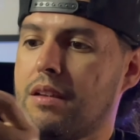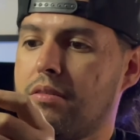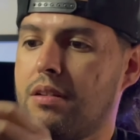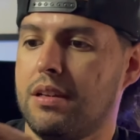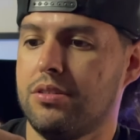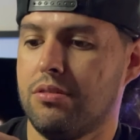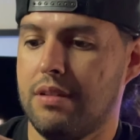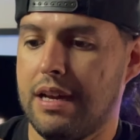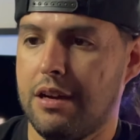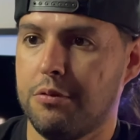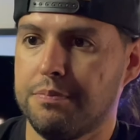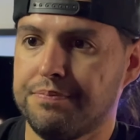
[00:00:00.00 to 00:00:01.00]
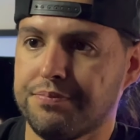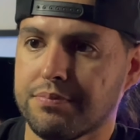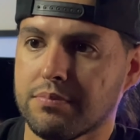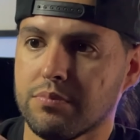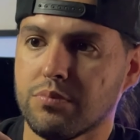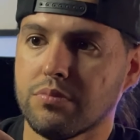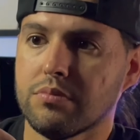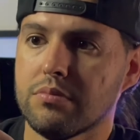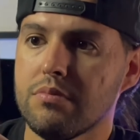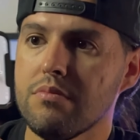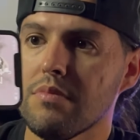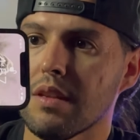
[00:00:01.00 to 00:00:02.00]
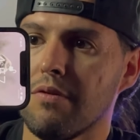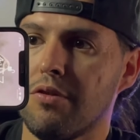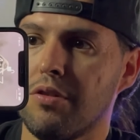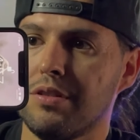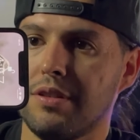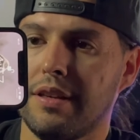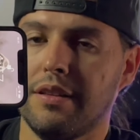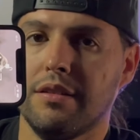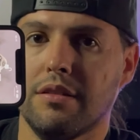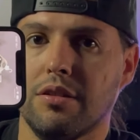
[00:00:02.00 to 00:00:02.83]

Alright, so now phone is in,